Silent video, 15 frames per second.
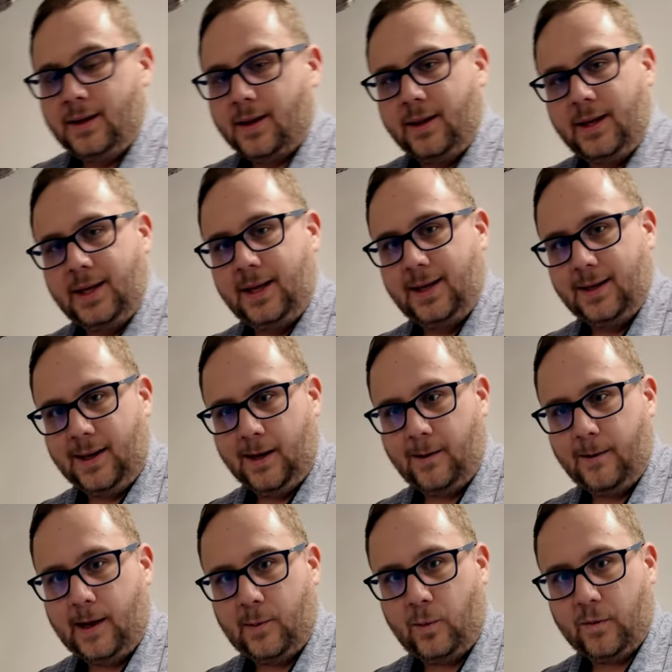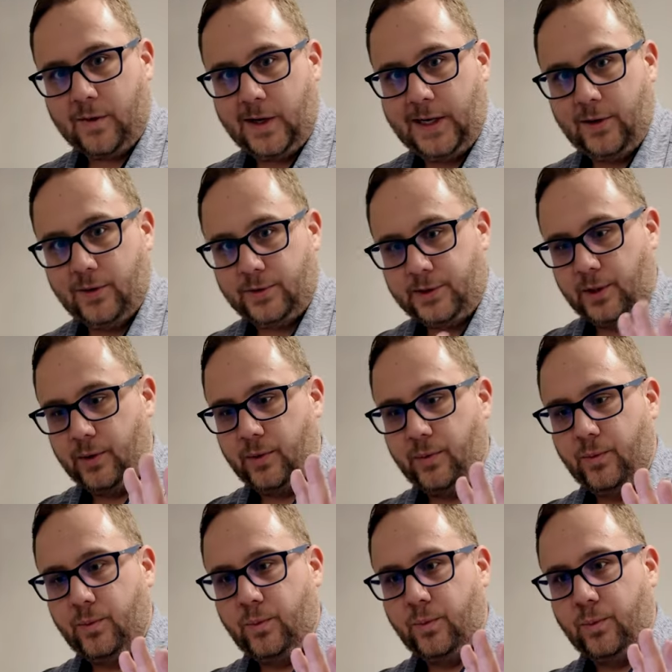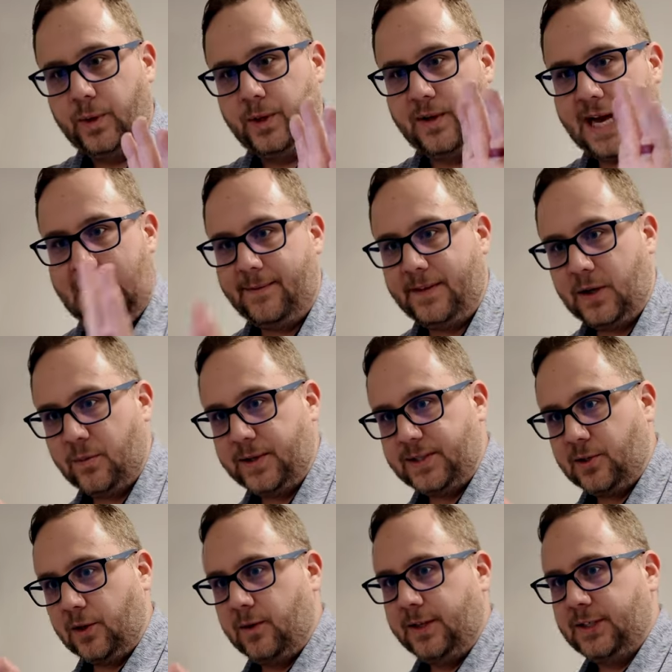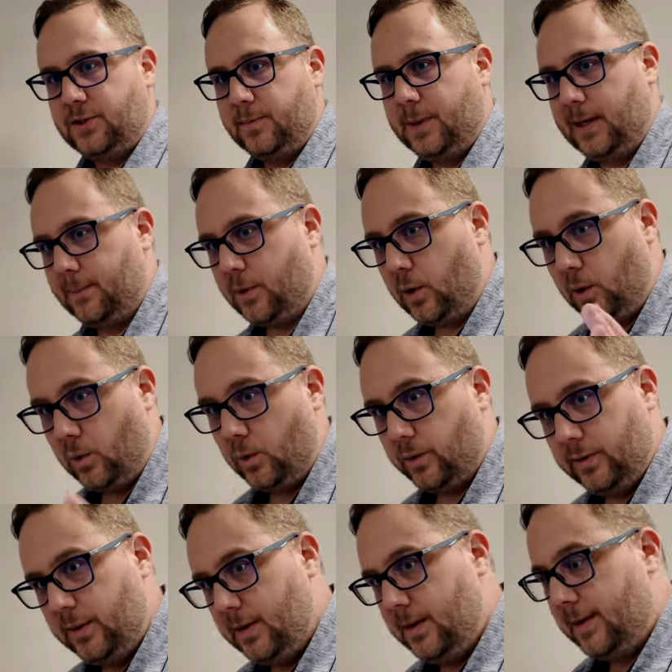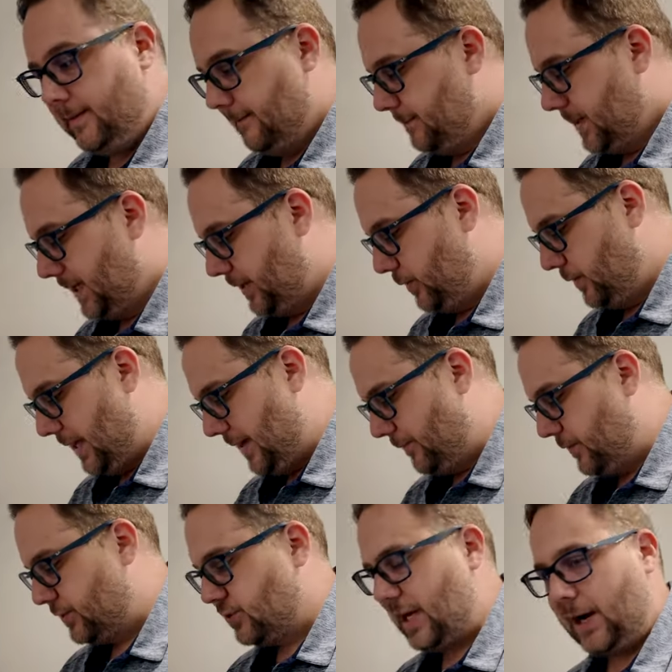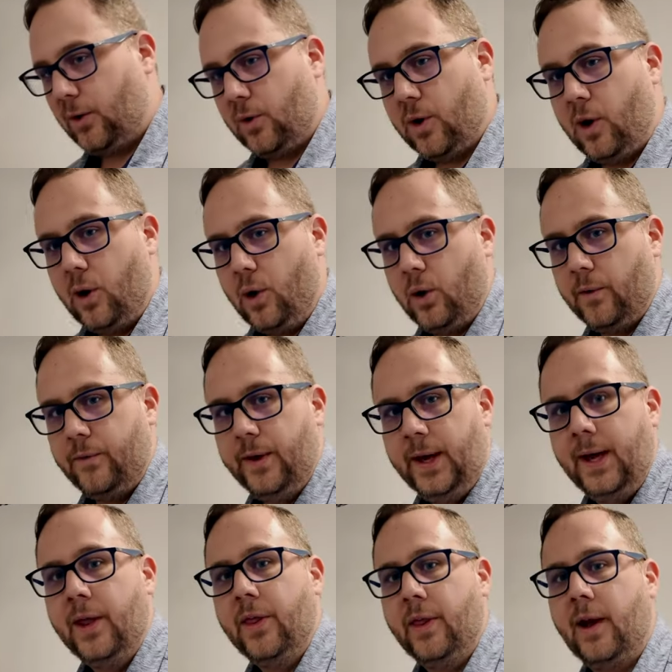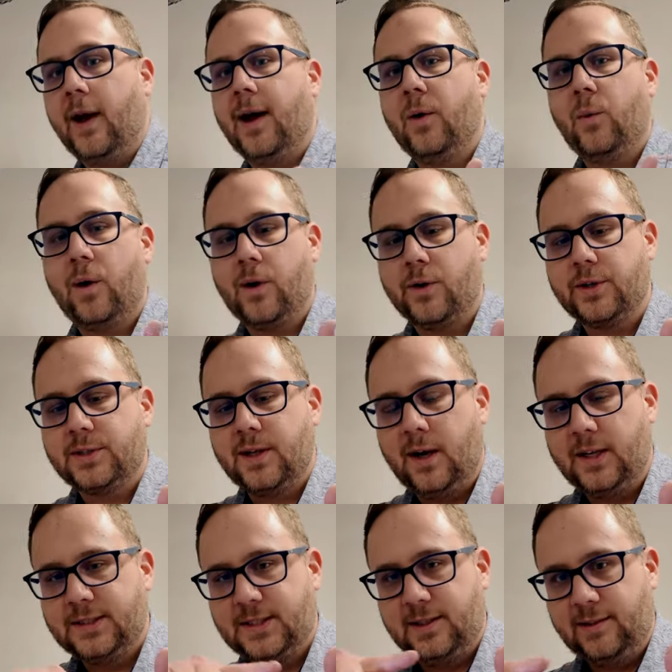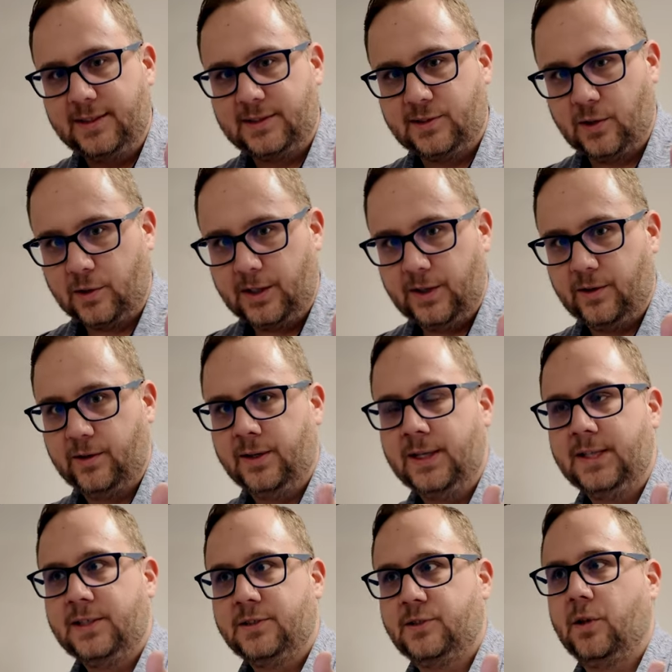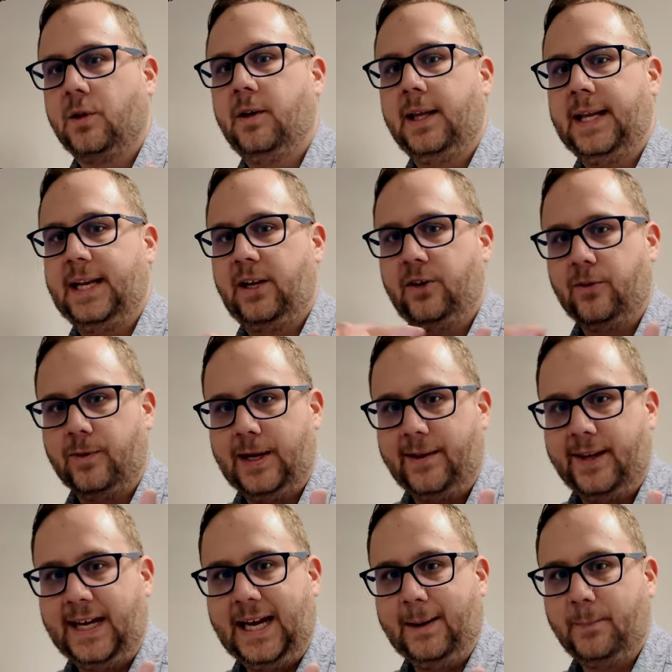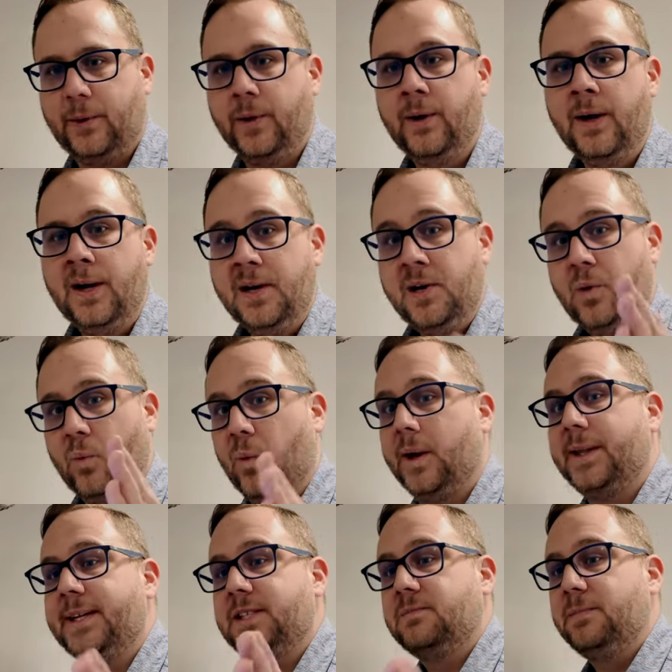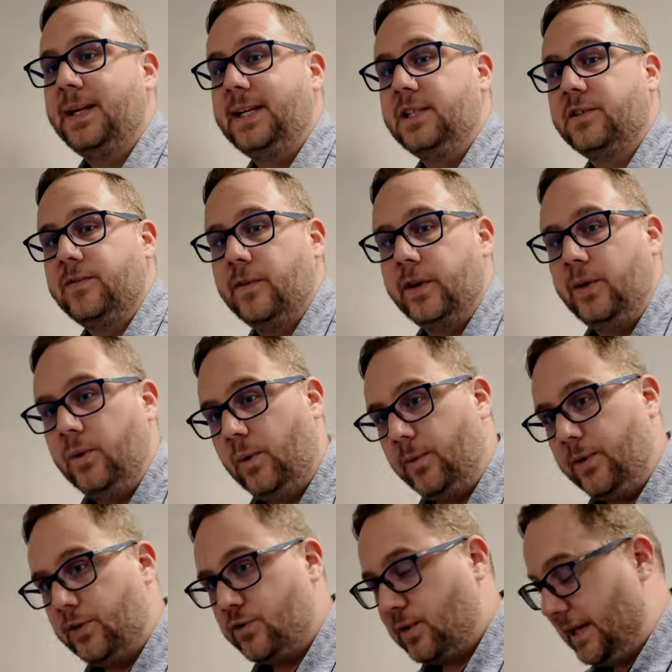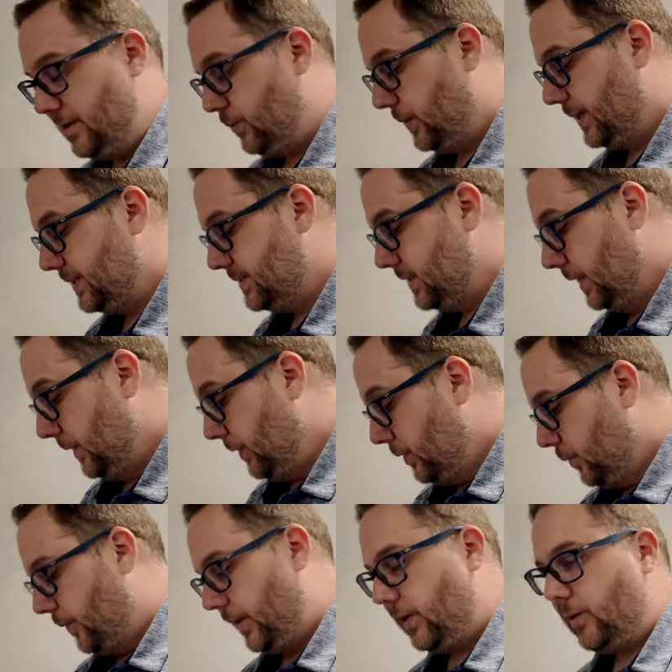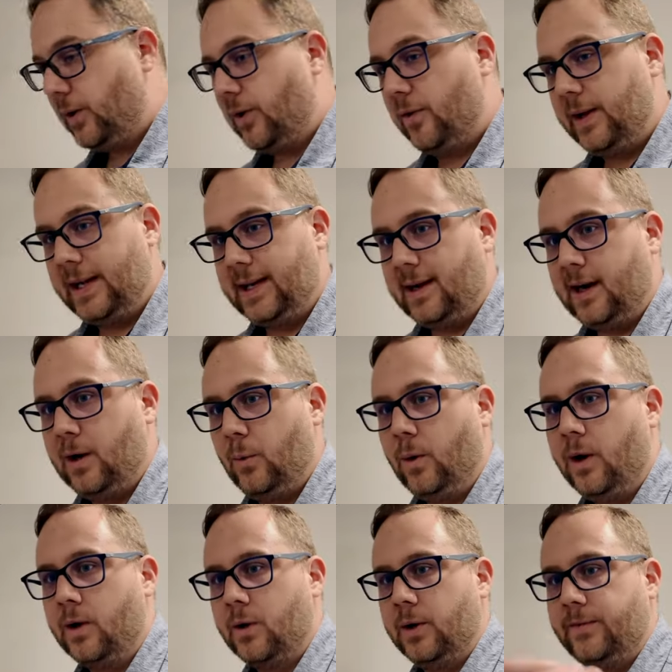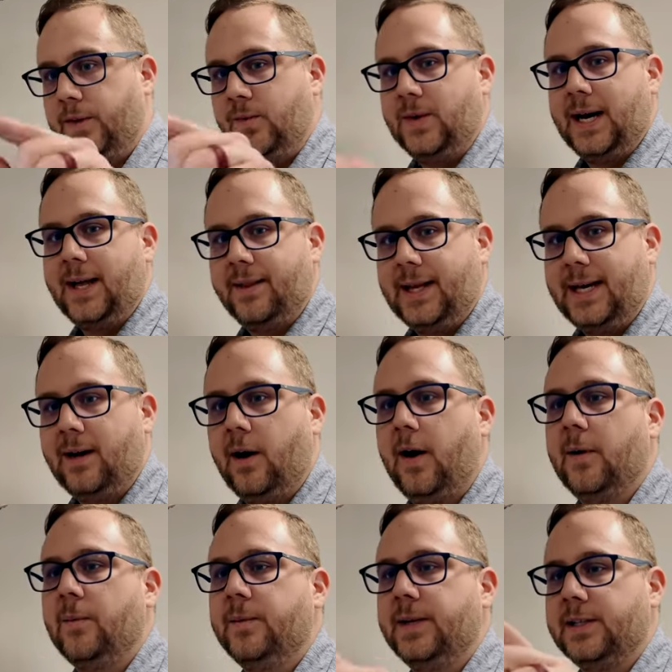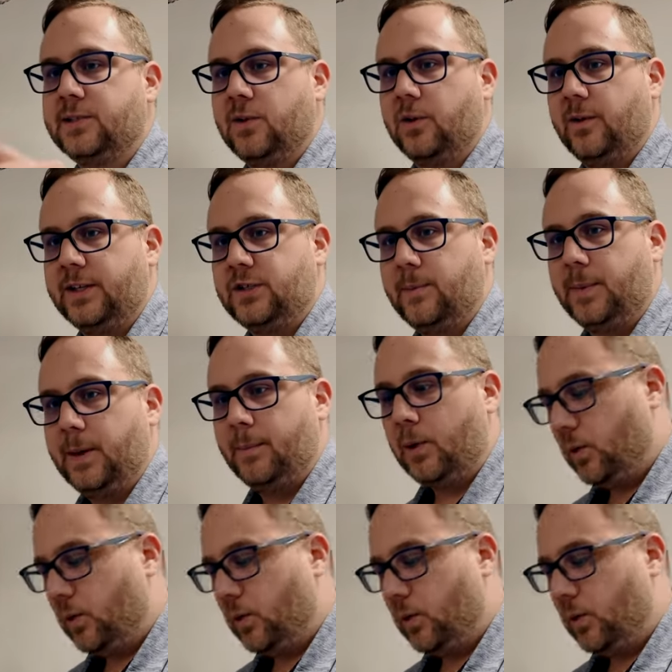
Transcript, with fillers: the hot water heater. So when you have that recirculation pump on and you have the shower off, the hot water is constantly circulating around the camper. what this means for you on the trade winds. When you go to get hot water, if you've got that the circulation pump